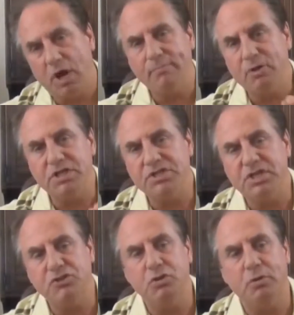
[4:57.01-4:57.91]
I'm going to
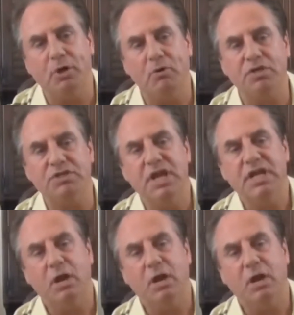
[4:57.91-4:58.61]
send you a bonus.